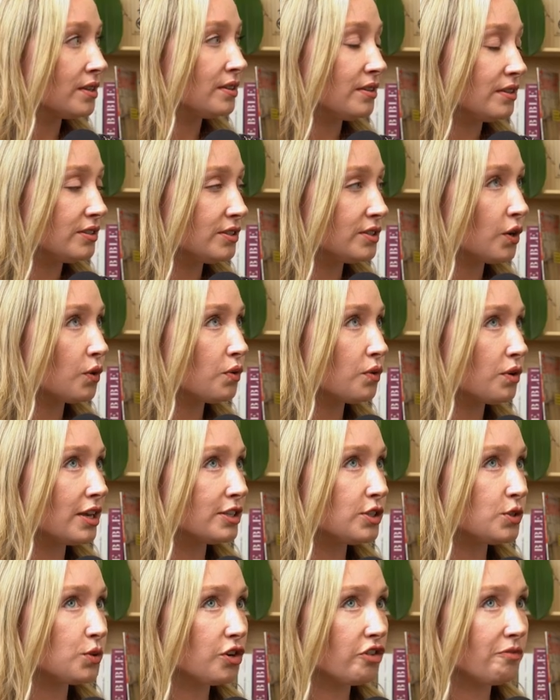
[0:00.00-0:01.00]
So it
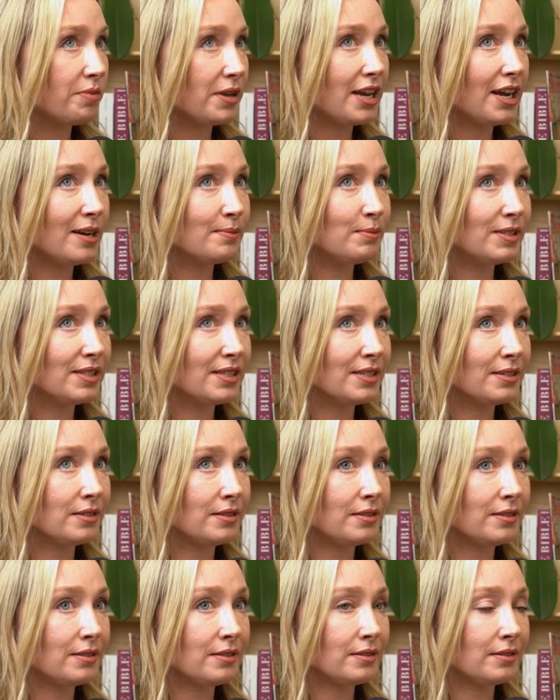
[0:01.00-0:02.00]
sort of becomes
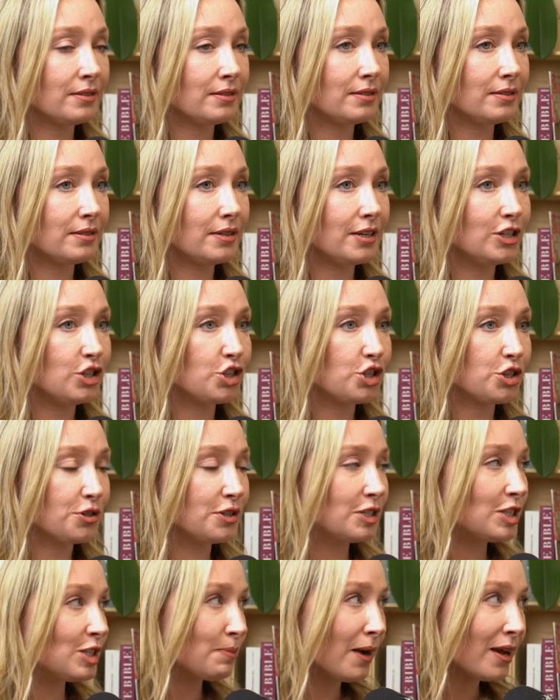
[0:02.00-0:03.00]
this
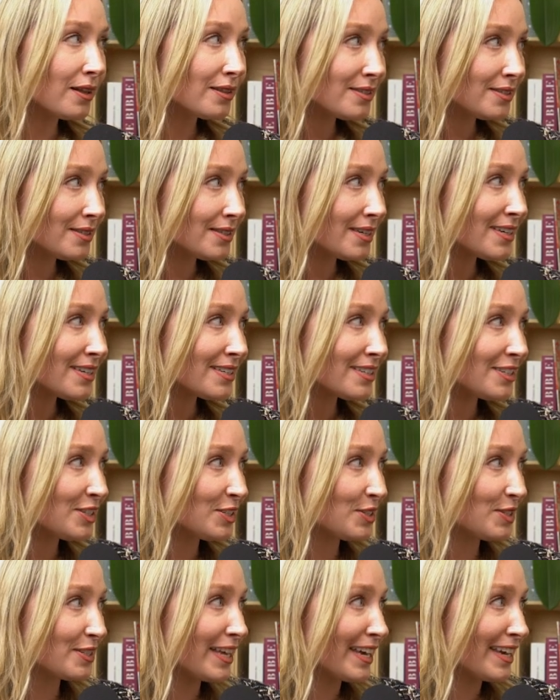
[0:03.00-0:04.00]
insurance policy,
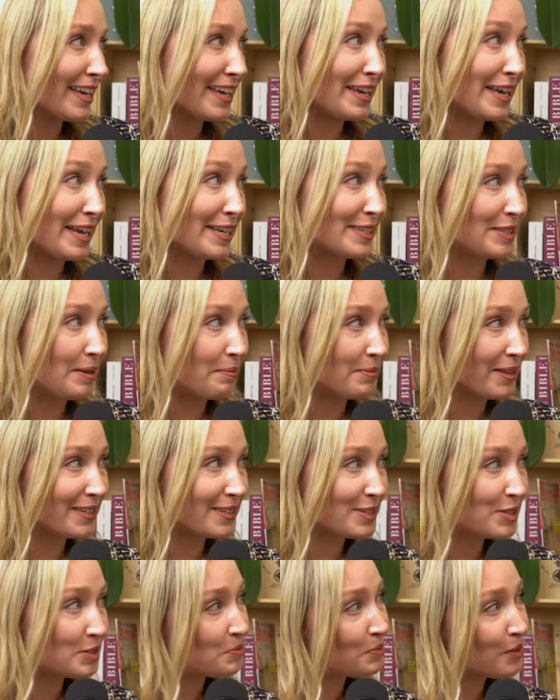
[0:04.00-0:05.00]
like in case something
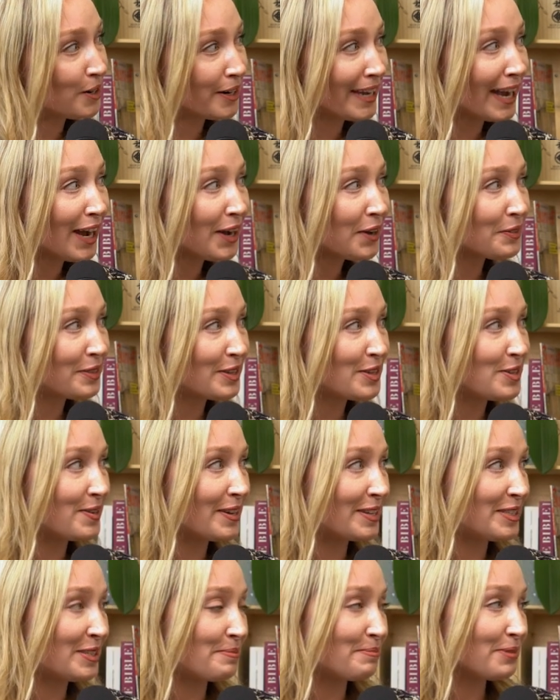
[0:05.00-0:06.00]
doesn't work out, that you get
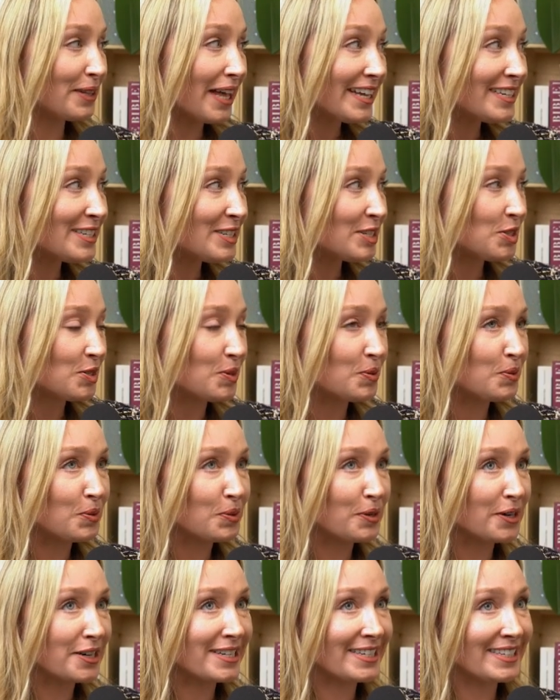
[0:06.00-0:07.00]
to blend,
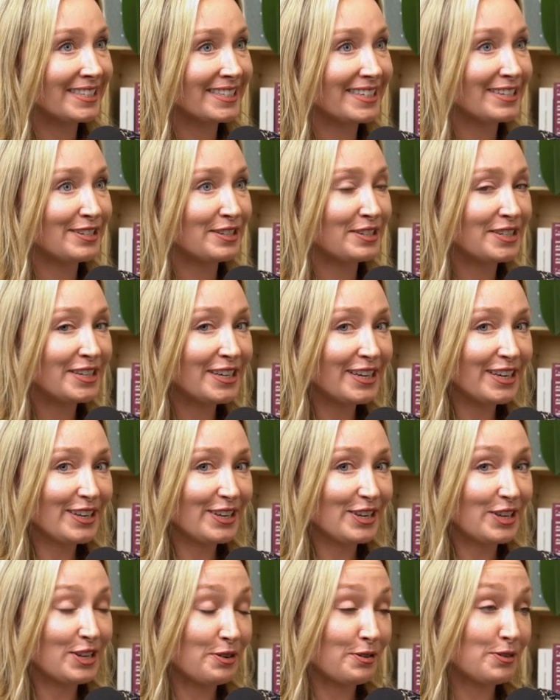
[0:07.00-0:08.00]
or is it,
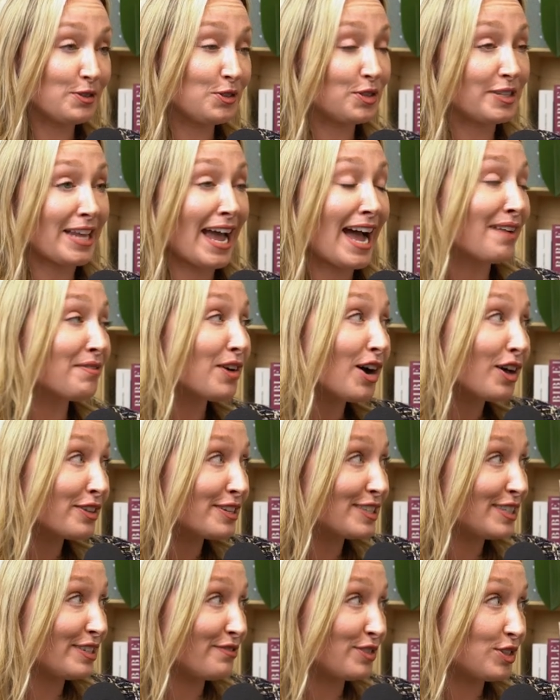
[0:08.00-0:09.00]
you know, you just have all these
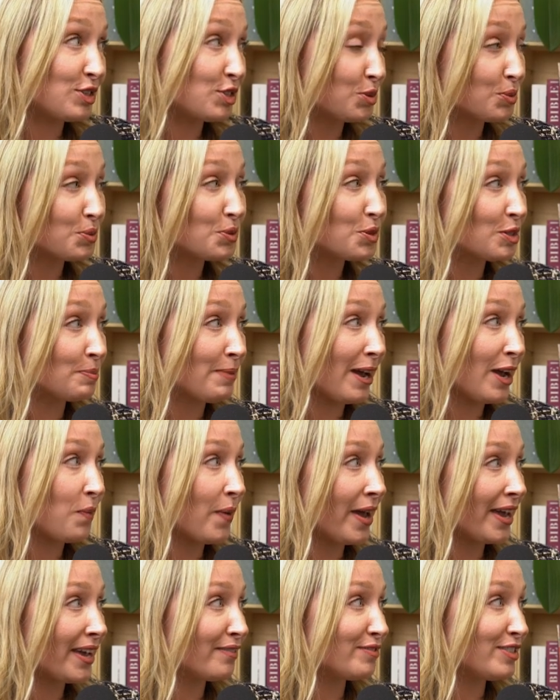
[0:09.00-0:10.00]
different tools by
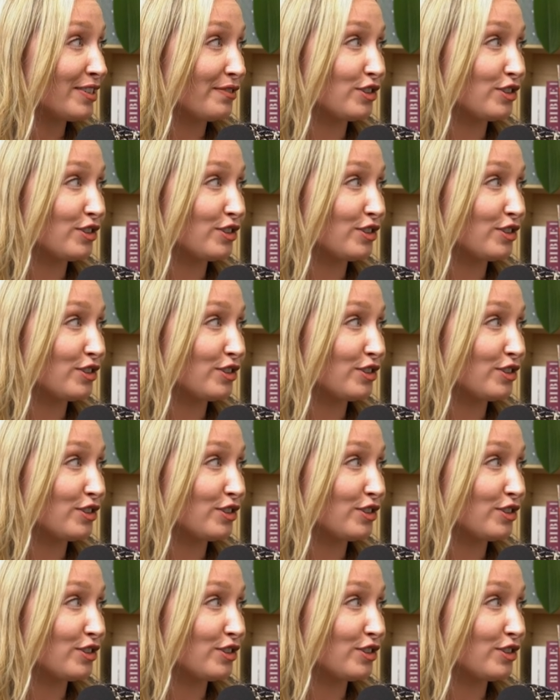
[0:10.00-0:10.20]
way of different